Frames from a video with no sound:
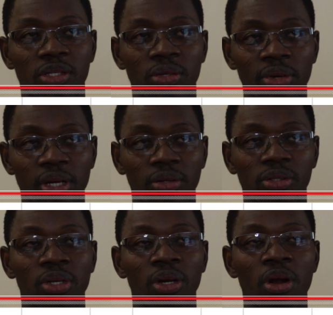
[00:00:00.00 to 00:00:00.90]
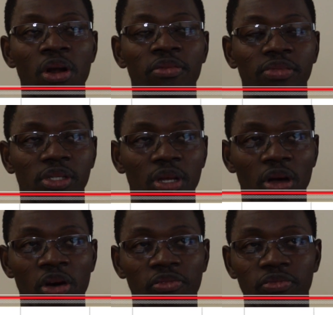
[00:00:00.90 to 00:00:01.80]
three rotation curves
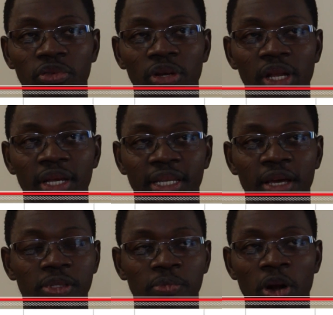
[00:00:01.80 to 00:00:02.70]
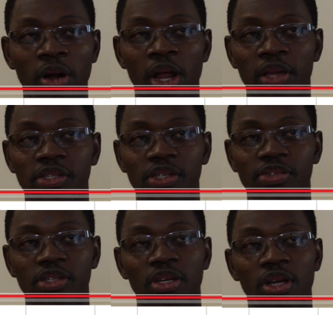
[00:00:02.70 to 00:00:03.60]
of three late-type spiral
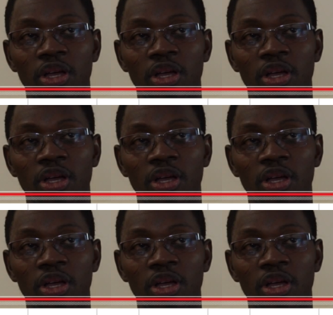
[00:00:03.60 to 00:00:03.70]
galaxies.